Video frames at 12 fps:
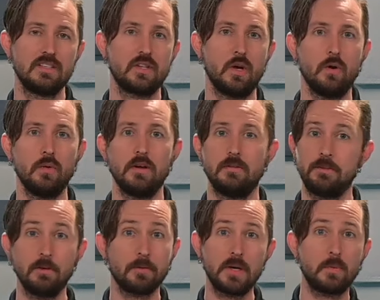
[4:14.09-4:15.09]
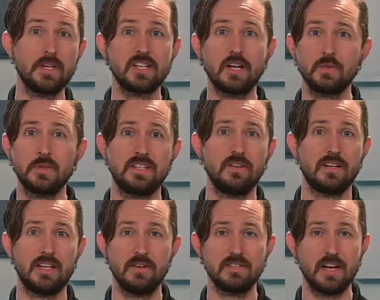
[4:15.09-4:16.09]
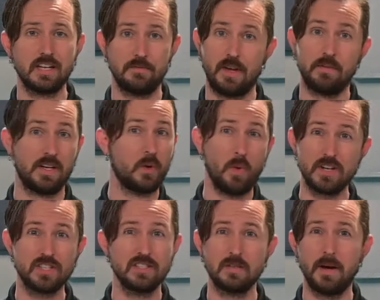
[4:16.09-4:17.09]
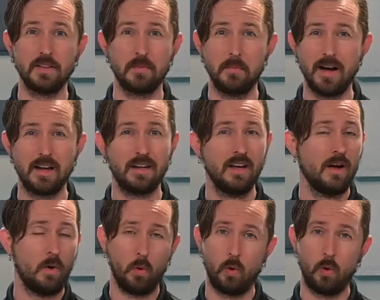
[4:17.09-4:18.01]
So feel free to reach out to us here at GearTech if you have any questions about the mic,